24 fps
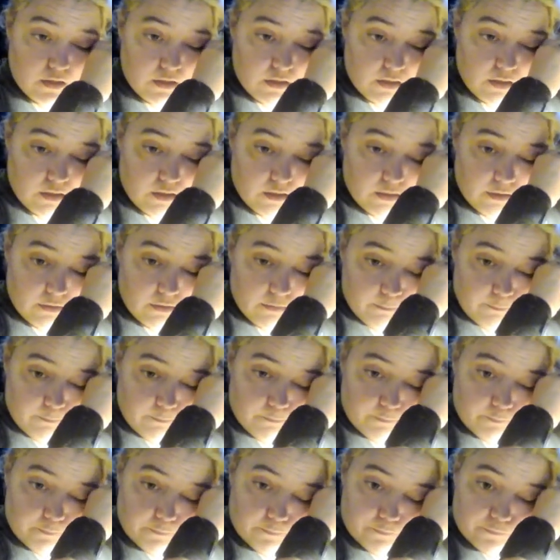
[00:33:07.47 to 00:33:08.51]
Um,
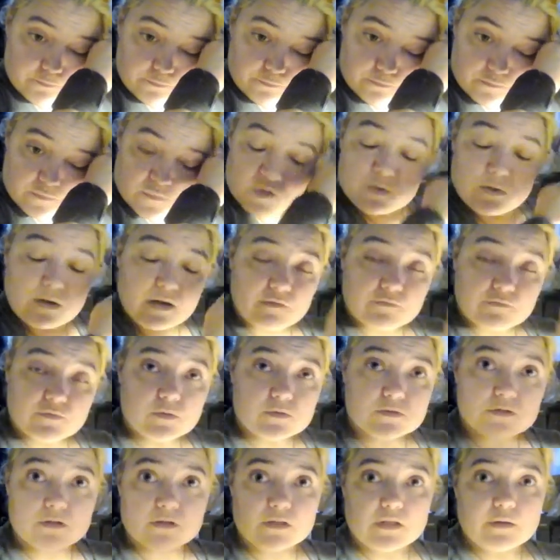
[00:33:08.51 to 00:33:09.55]
so I have
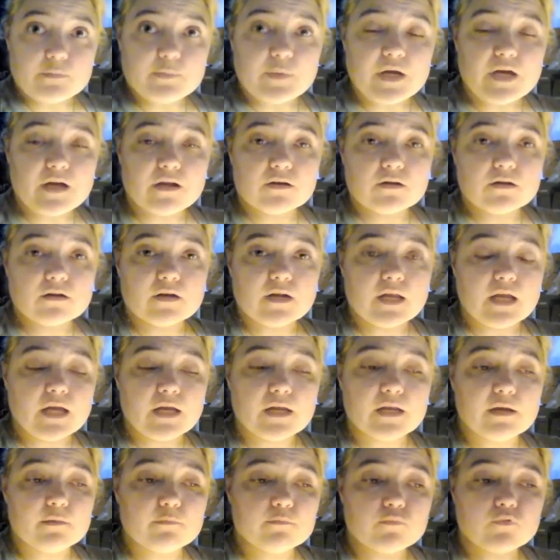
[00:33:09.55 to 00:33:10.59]
notes on that pattern,
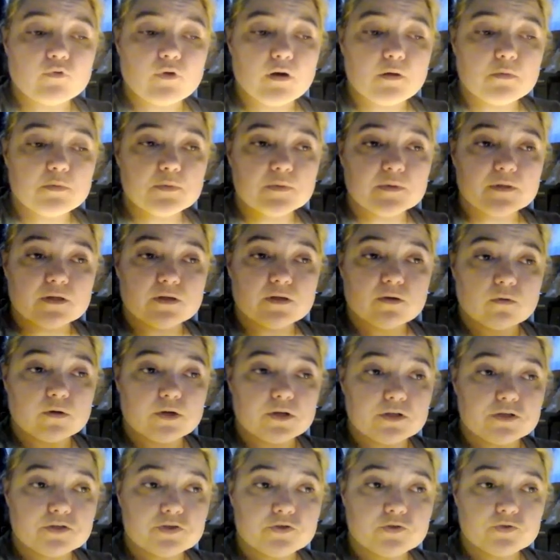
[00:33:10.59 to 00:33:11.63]
and I'm probably
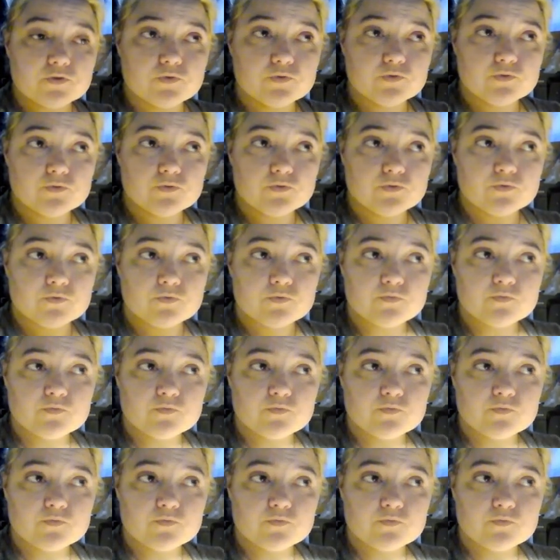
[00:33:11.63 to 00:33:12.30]
going to